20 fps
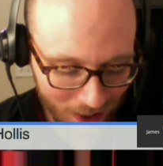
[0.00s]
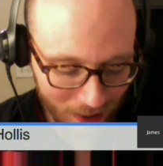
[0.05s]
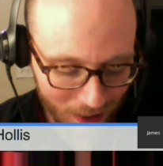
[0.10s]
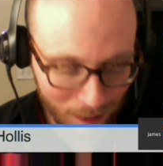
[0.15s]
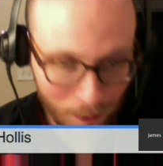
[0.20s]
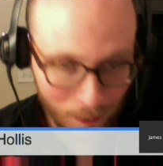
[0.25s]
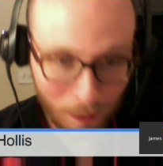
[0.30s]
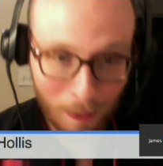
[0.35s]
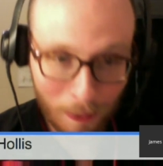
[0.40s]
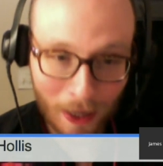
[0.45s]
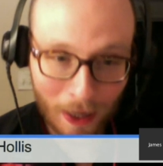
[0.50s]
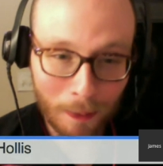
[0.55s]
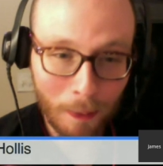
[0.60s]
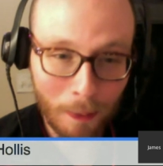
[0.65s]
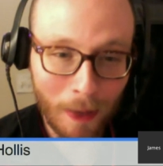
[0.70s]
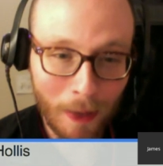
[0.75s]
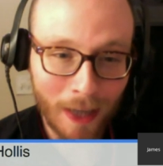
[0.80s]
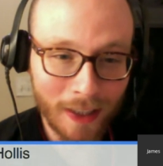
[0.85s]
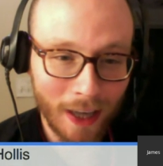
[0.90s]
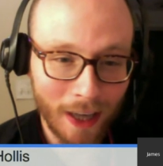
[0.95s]

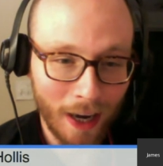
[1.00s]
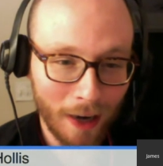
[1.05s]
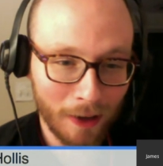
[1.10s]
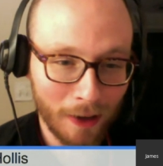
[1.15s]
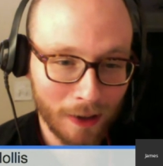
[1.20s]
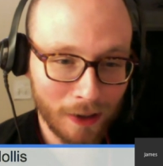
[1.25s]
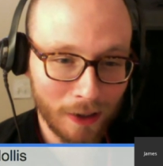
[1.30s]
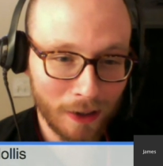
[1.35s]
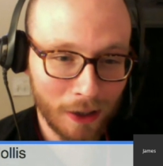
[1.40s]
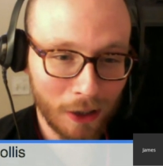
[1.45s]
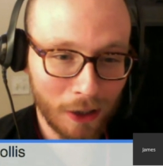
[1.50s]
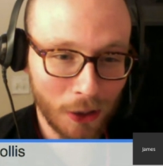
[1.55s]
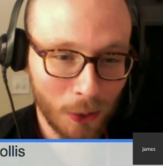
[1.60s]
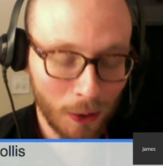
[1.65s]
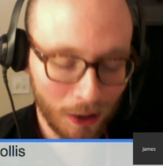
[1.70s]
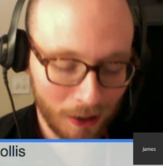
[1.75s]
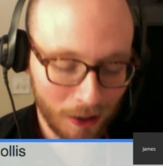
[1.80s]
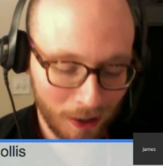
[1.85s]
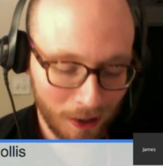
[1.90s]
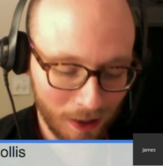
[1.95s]
Back to Ireland shortly.